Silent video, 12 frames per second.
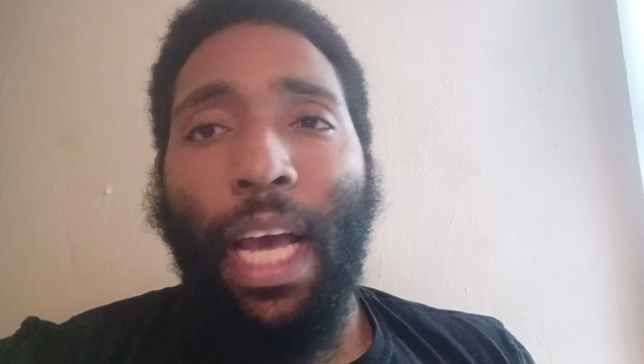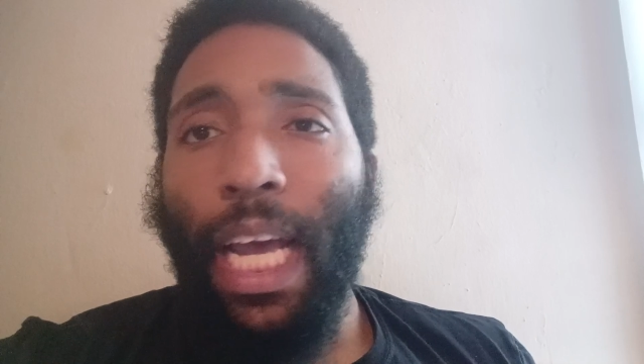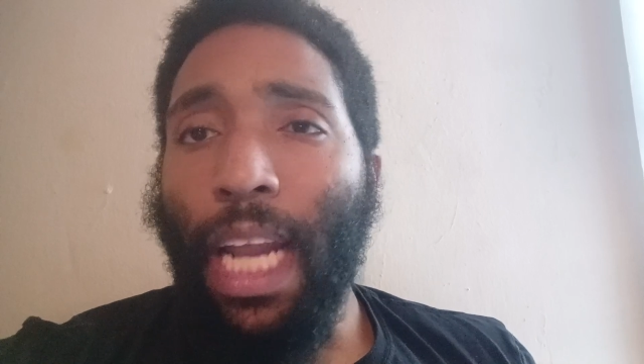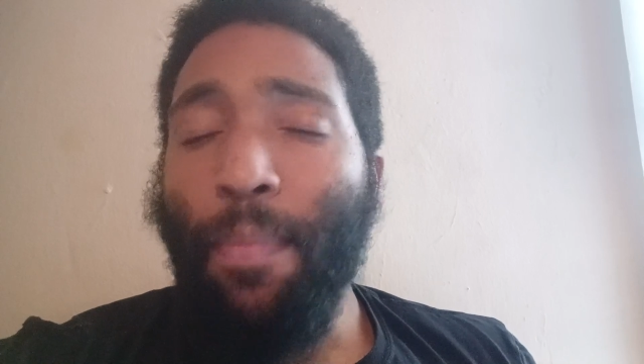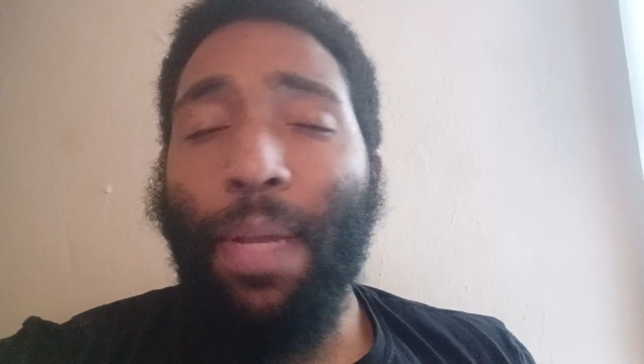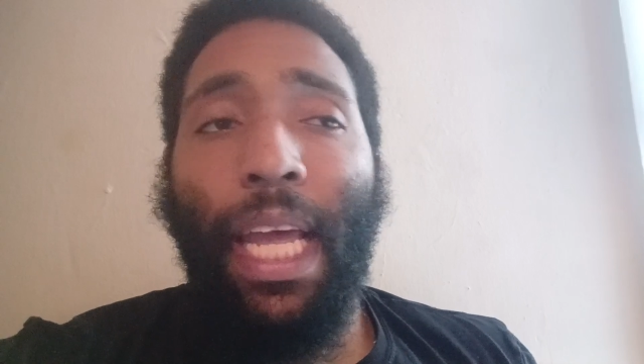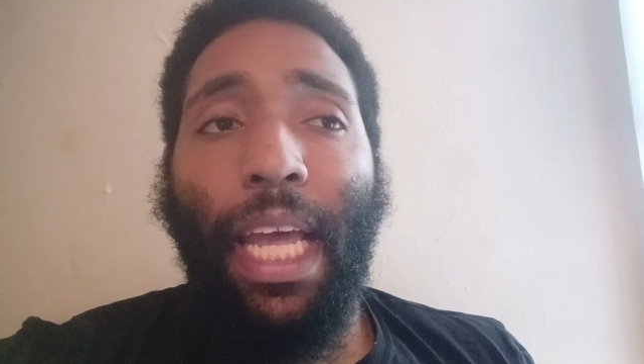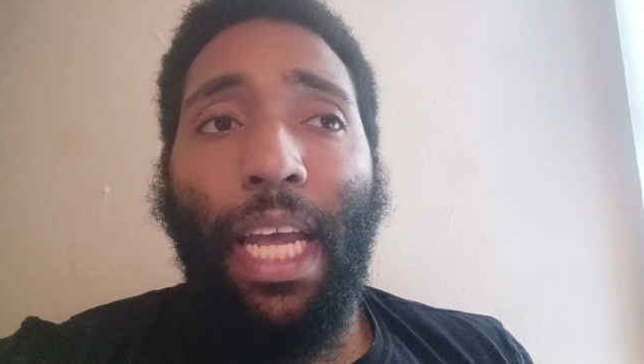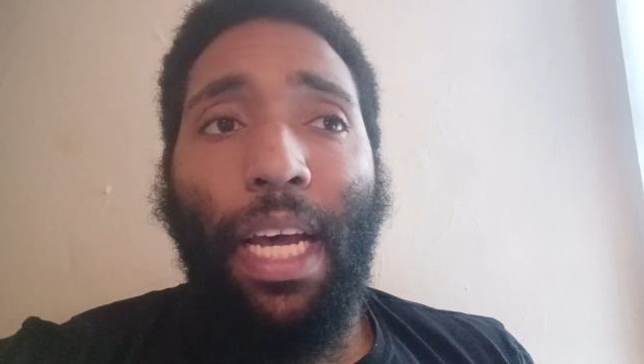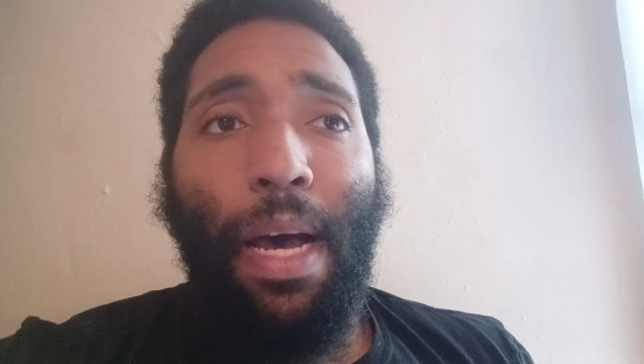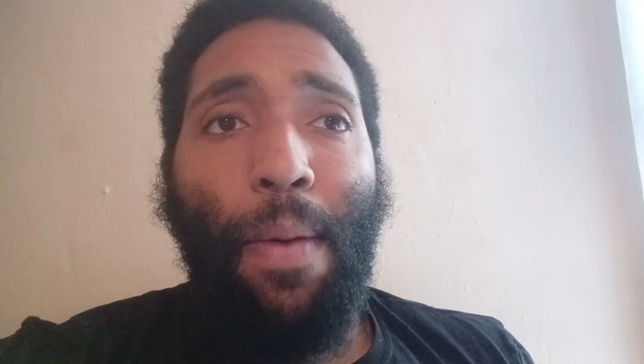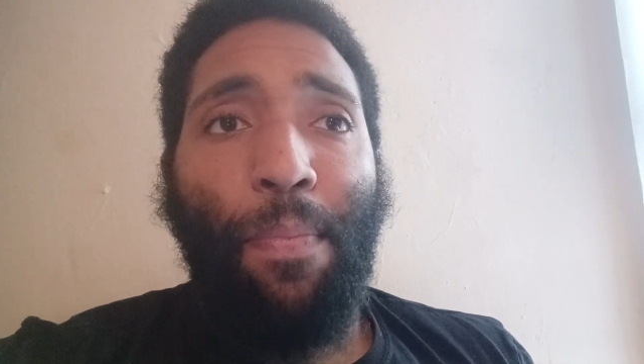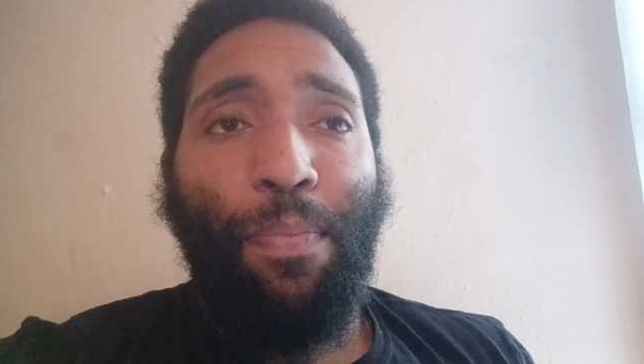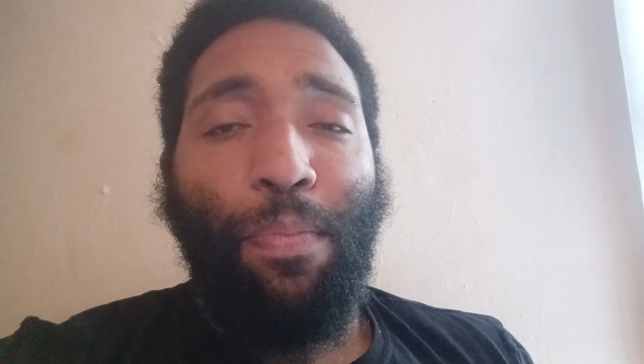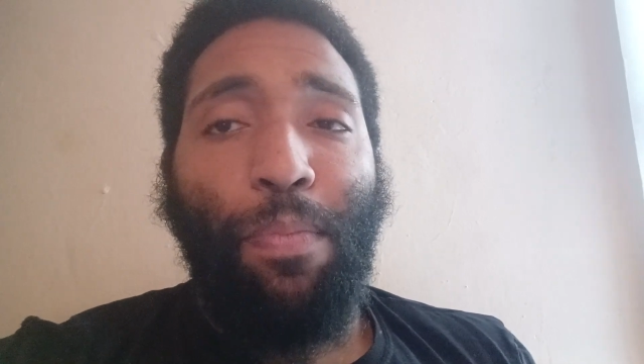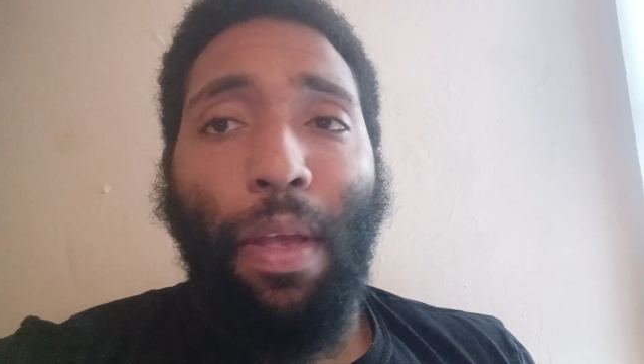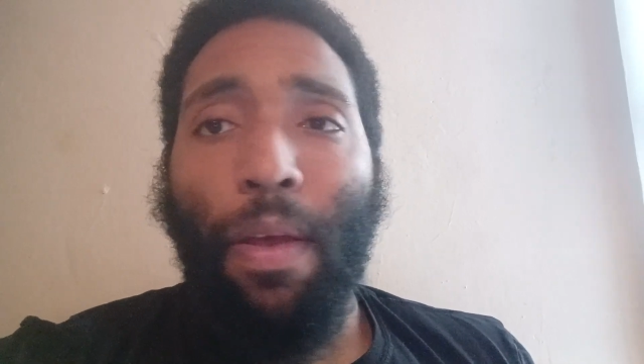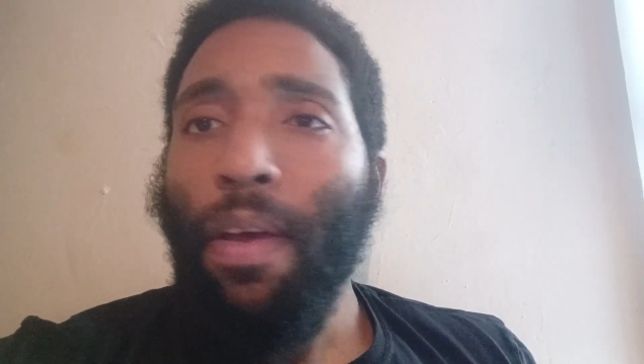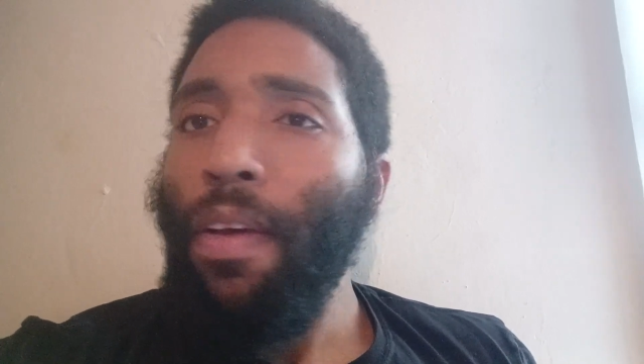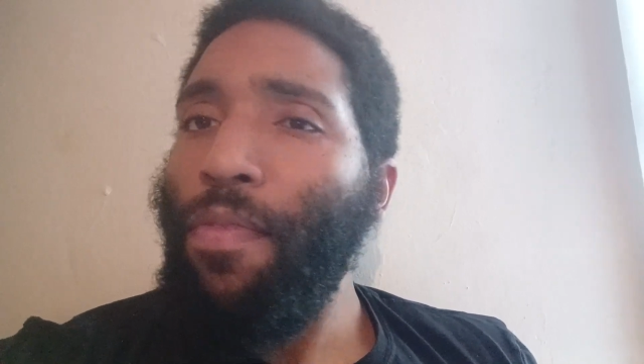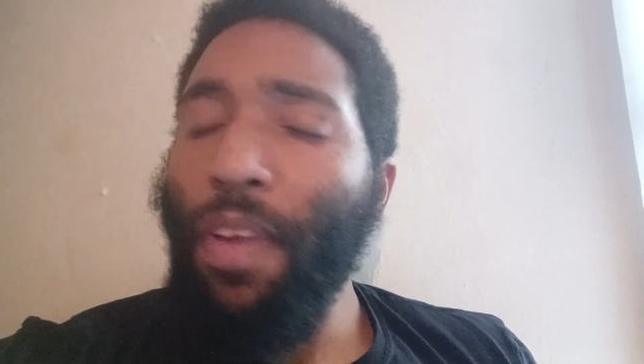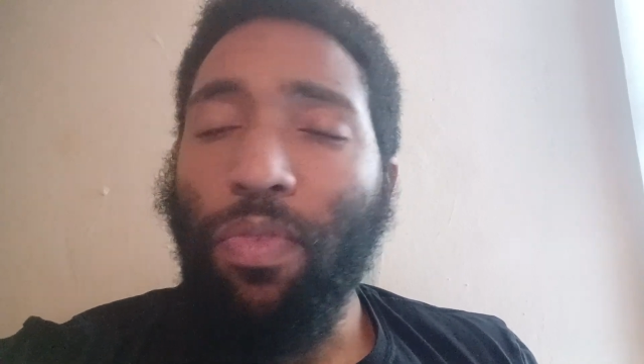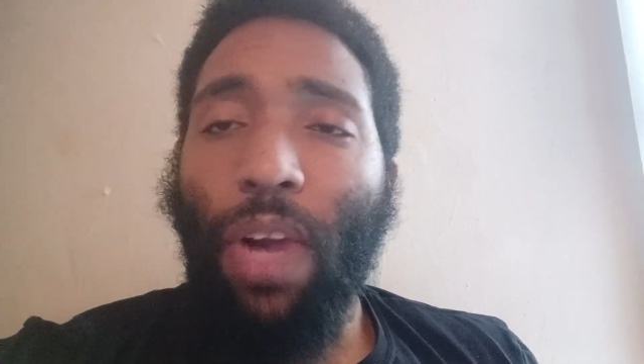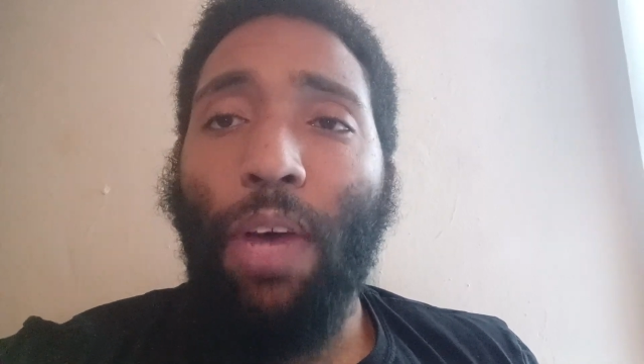And I'm thinking,
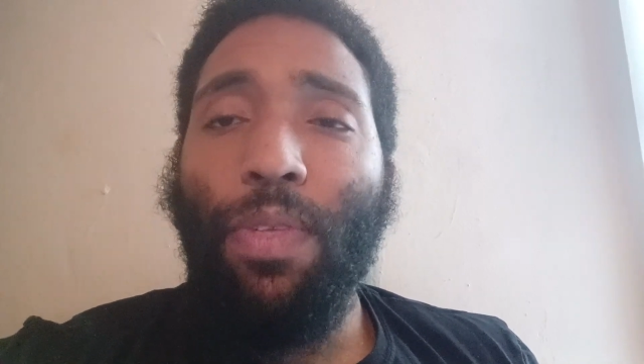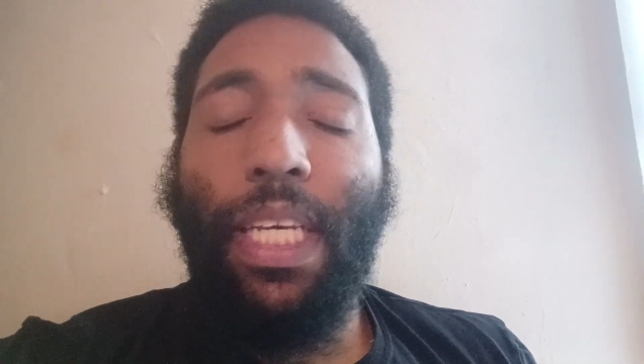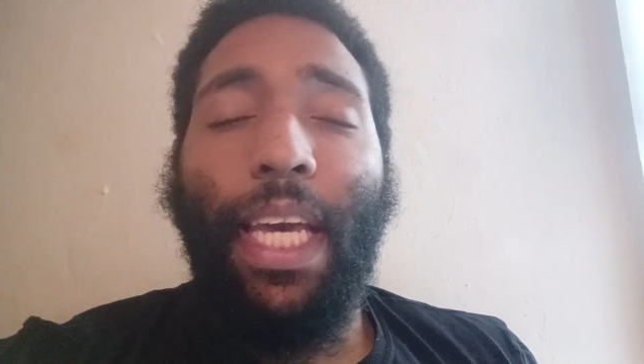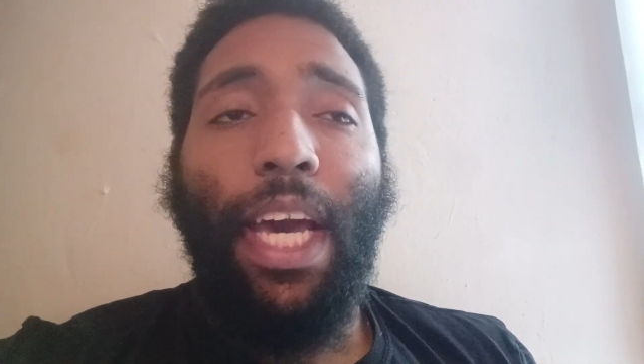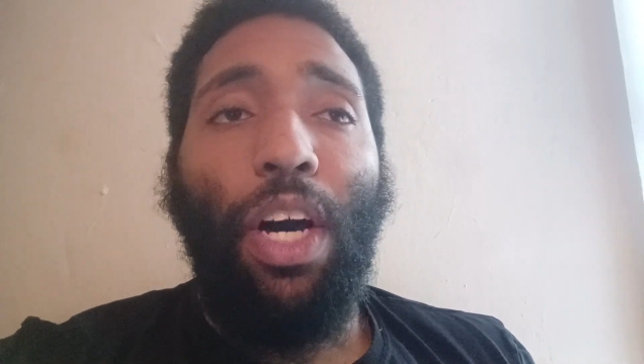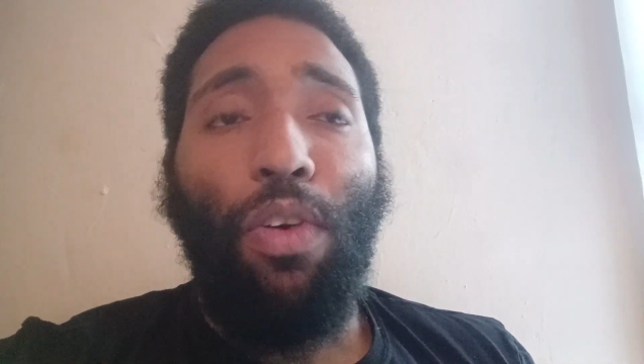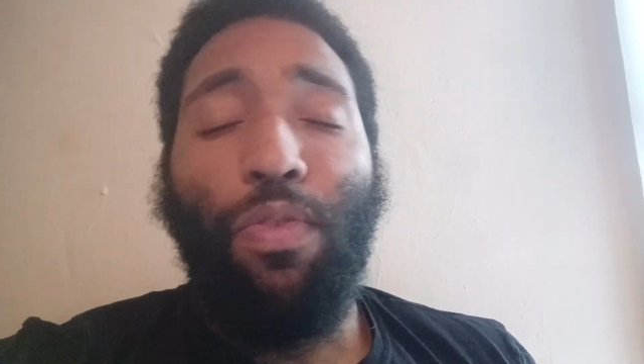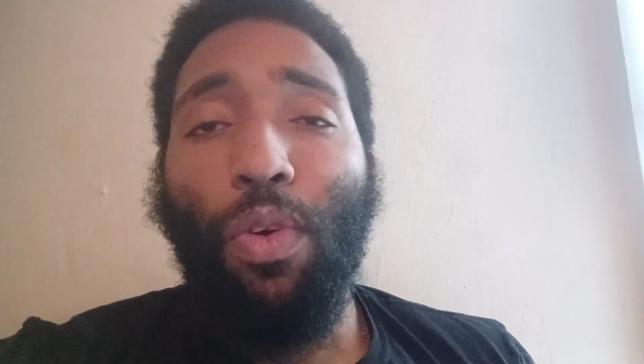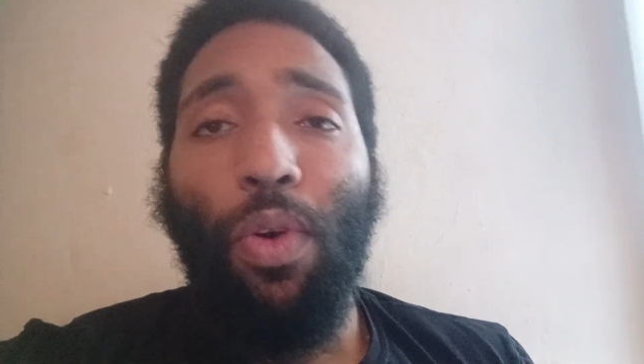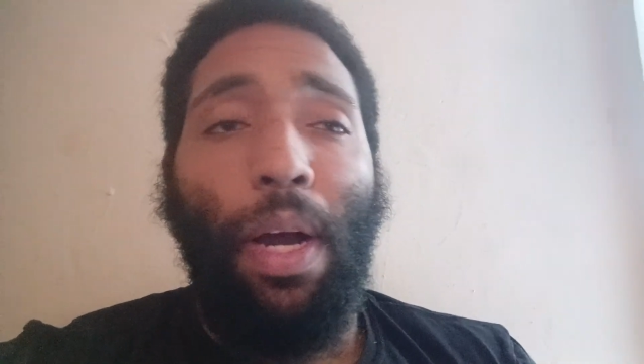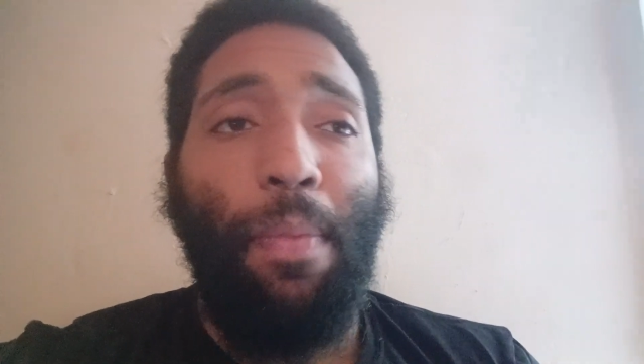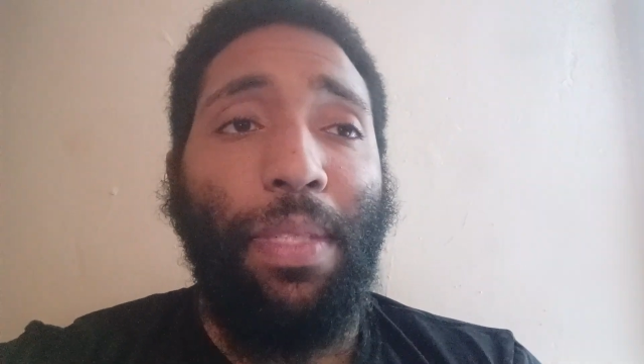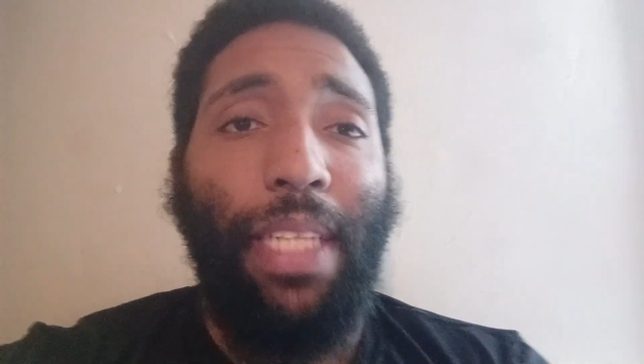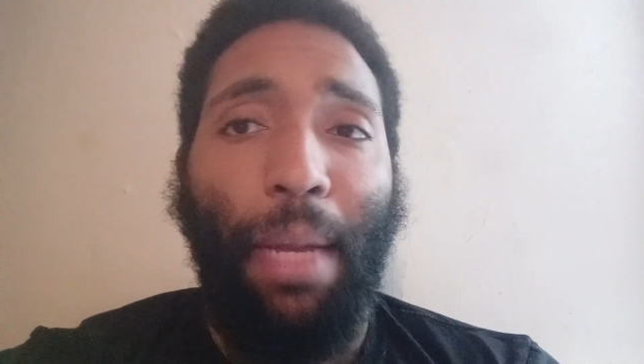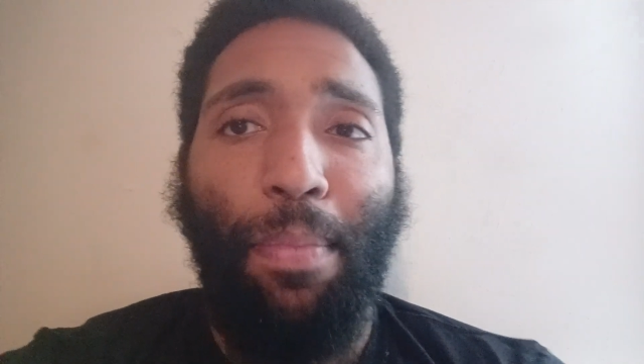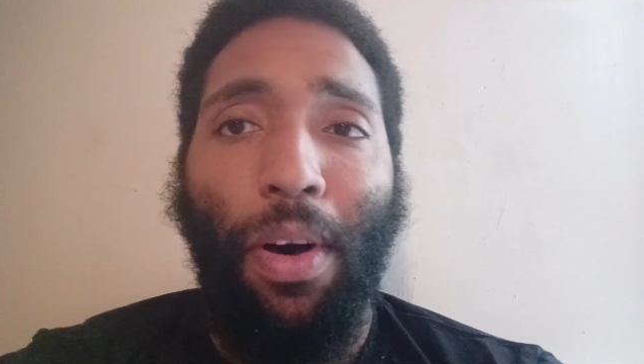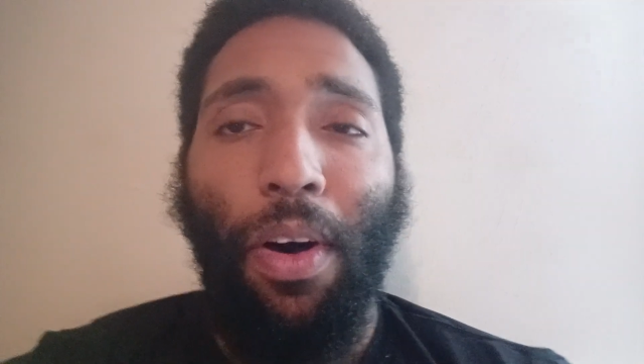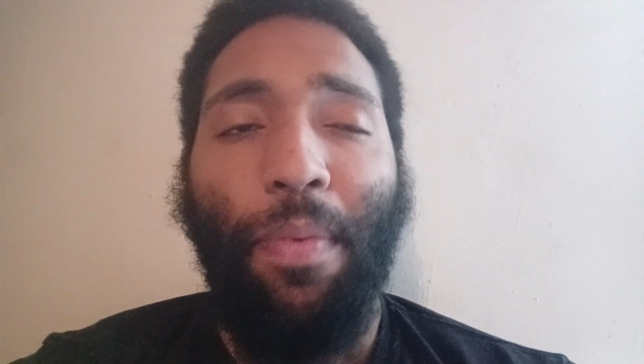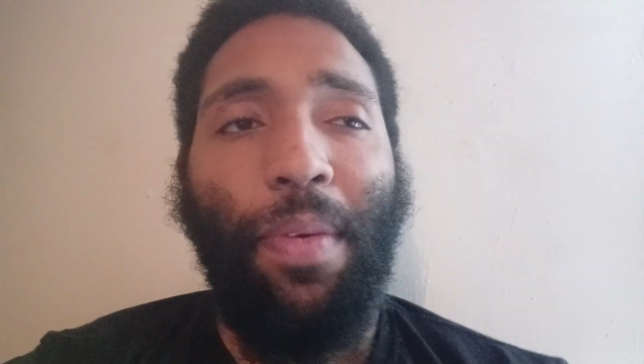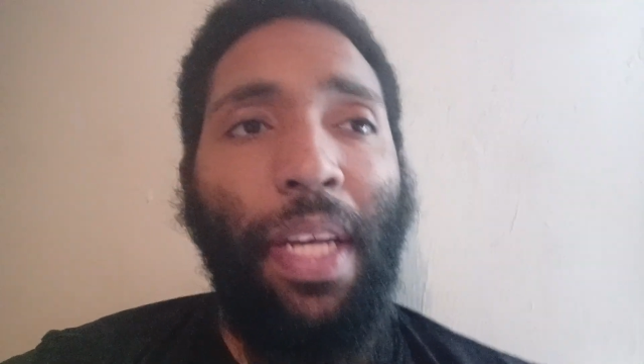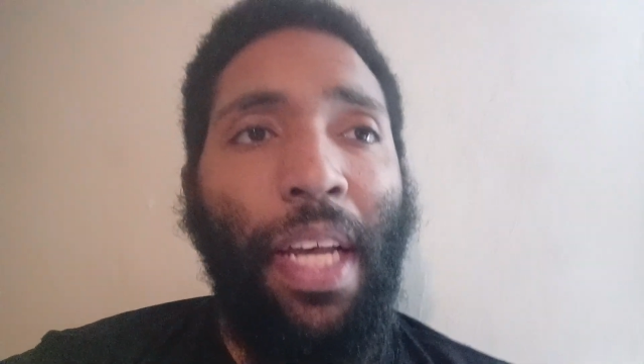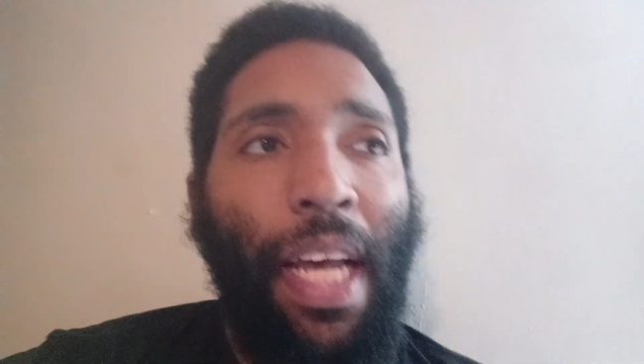fifth round TKO for Jake Paul.